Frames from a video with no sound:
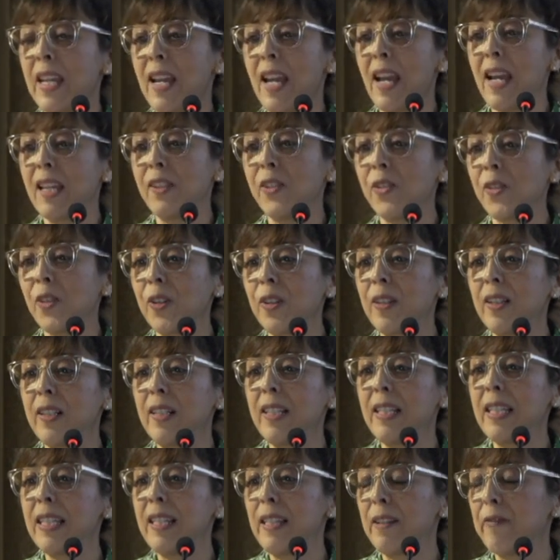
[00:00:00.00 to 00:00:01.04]
And
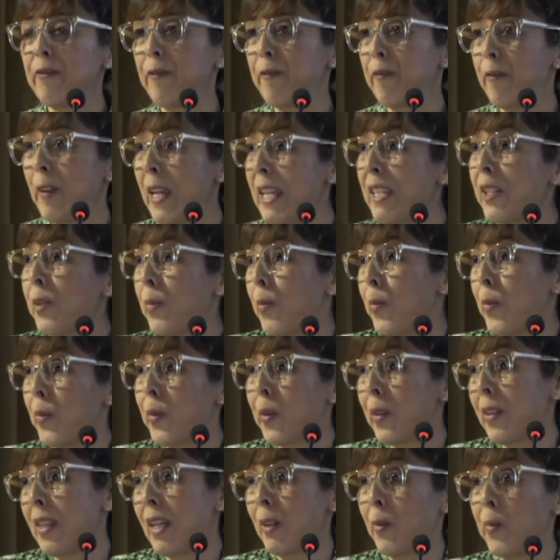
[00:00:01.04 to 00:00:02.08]
suddenly the
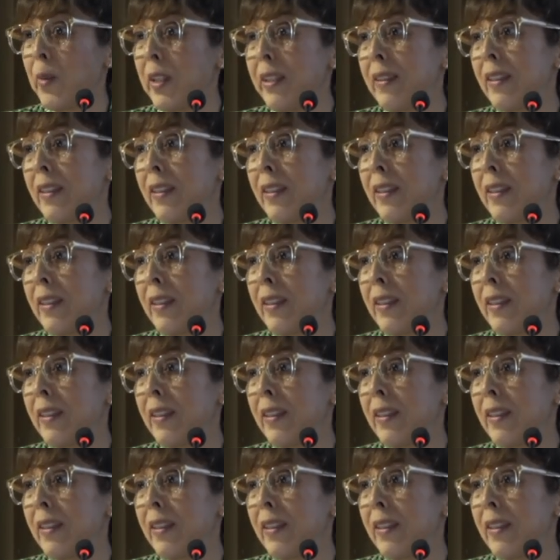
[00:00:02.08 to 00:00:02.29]
Facebook that we